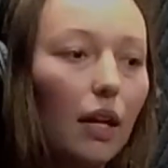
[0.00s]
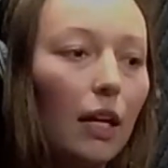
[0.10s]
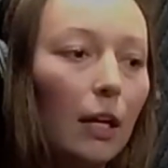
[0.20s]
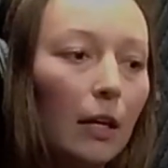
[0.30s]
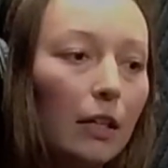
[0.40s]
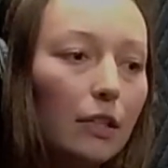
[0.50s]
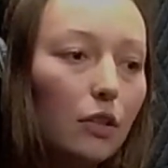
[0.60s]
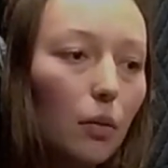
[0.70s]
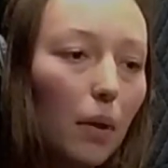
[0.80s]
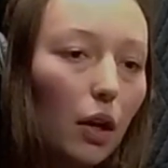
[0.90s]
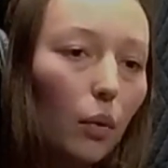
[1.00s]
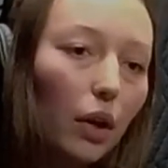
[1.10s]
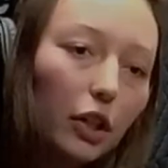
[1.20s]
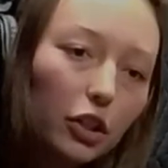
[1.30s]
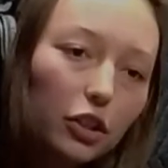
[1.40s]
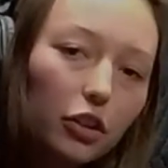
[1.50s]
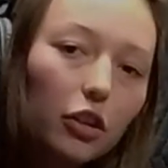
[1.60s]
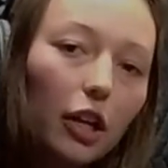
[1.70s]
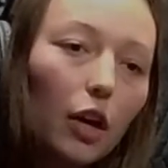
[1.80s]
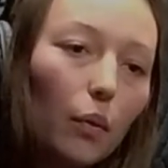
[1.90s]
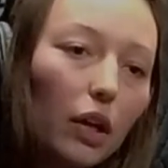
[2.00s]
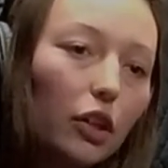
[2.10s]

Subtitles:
and no matter what your degree or what